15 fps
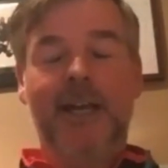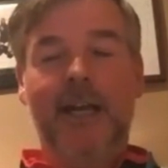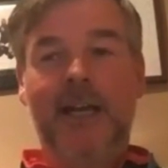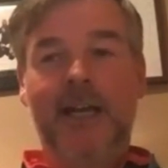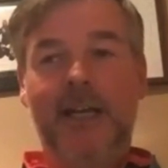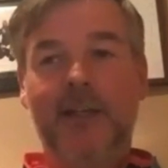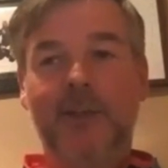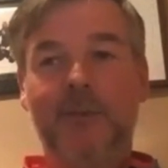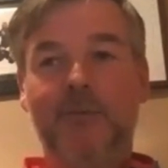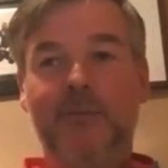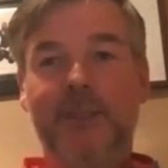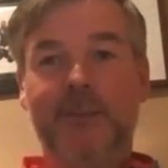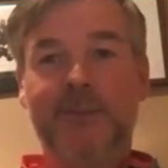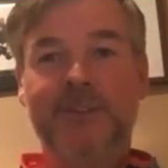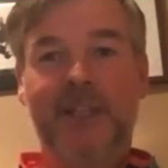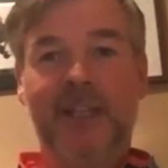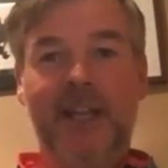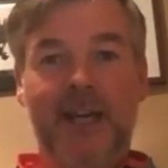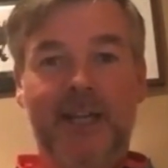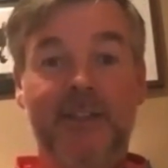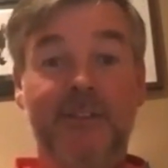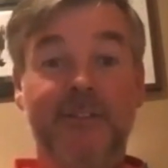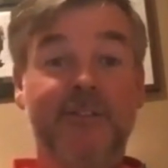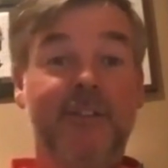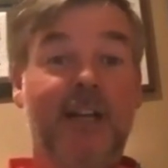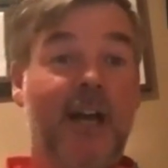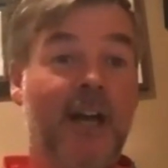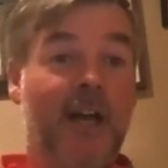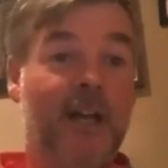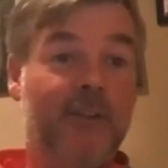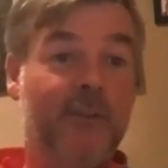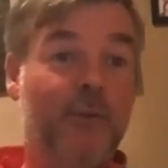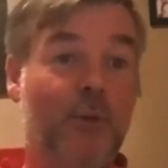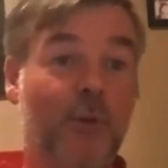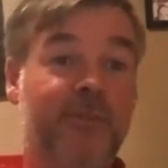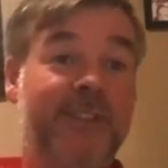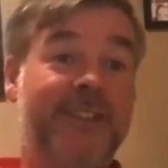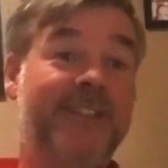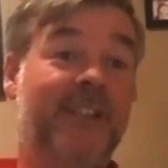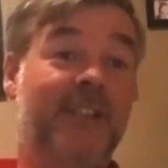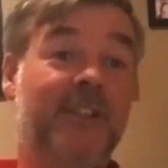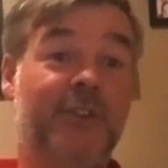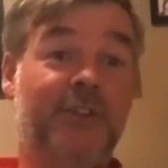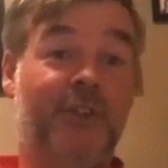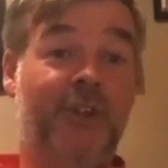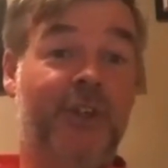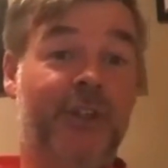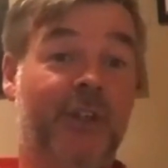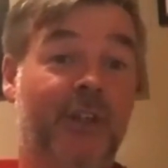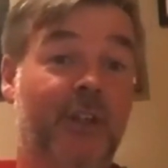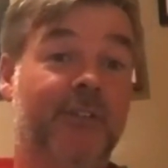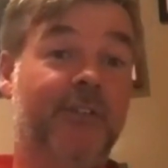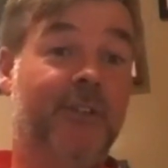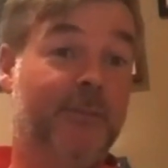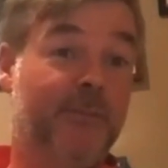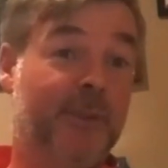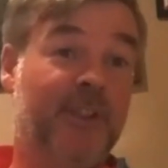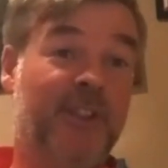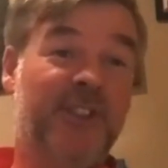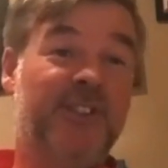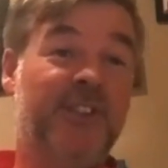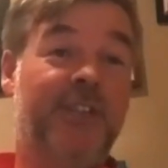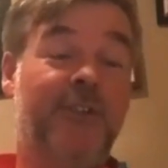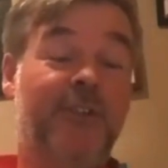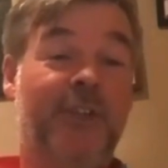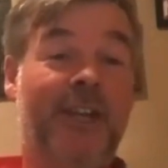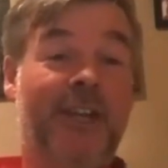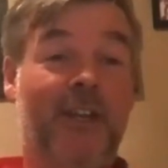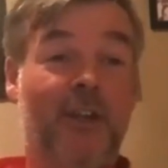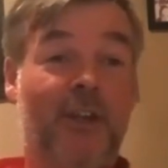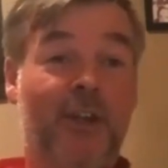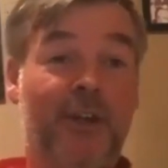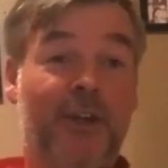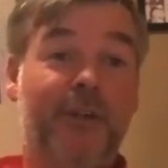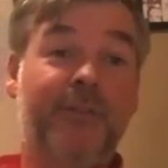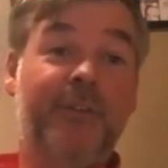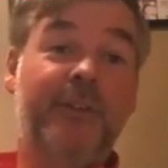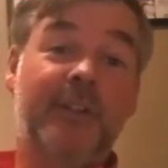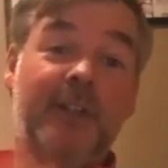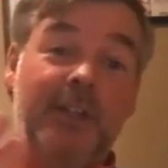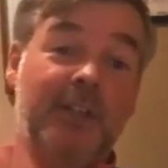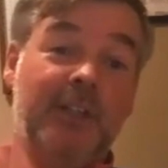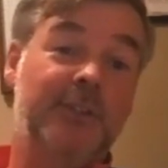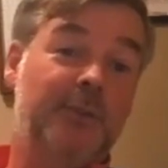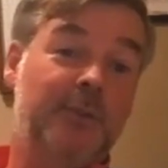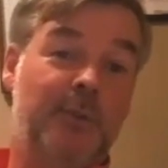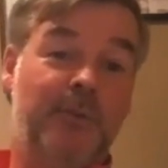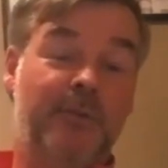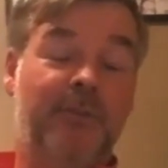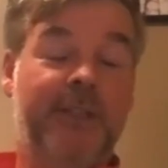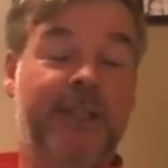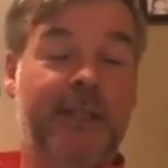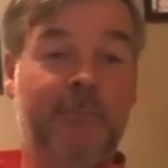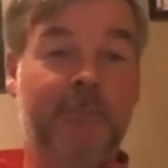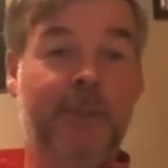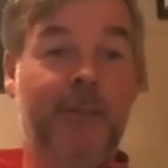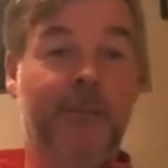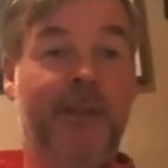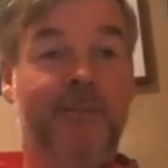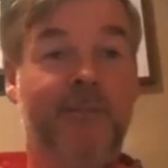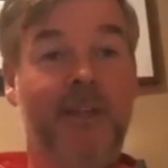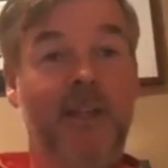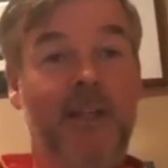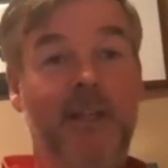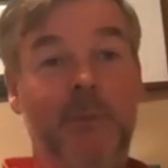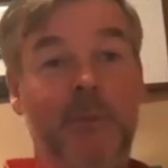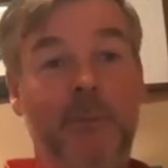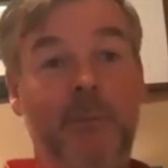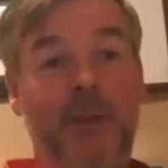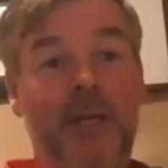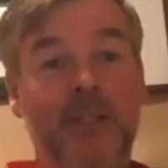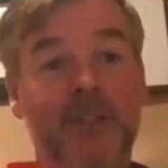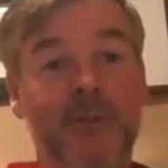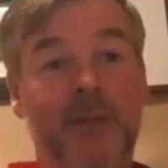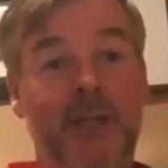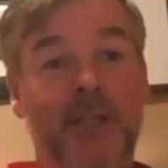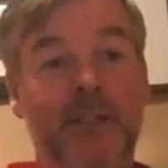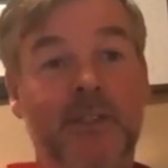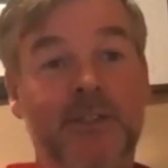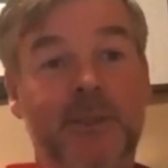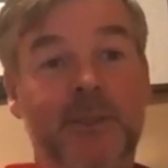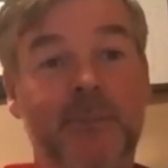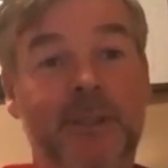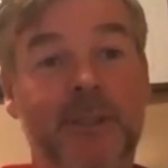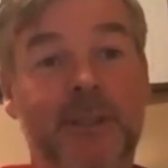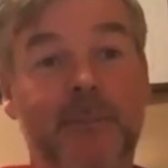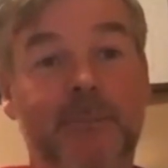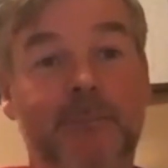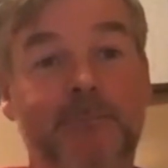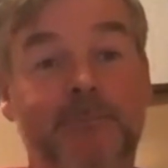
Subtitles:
hopefully I'm still active, and hopefully still enjoying it and loving it, because I do get a lot out of it. So hopefully I'm giving a little bit back as well at the same time.